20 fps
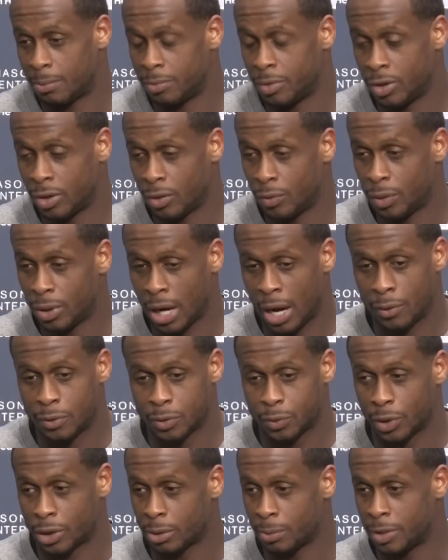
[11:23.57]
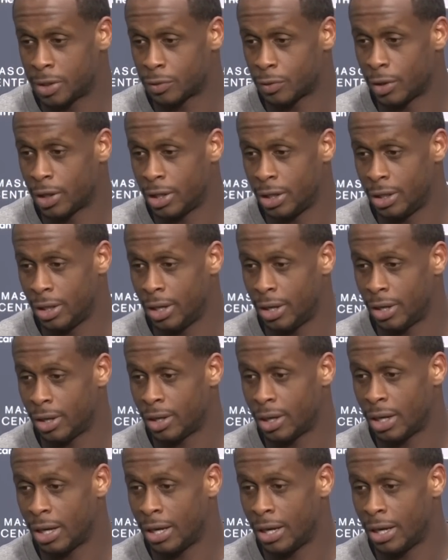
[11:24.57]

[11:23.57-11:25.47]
You know, I was with him his rookie year.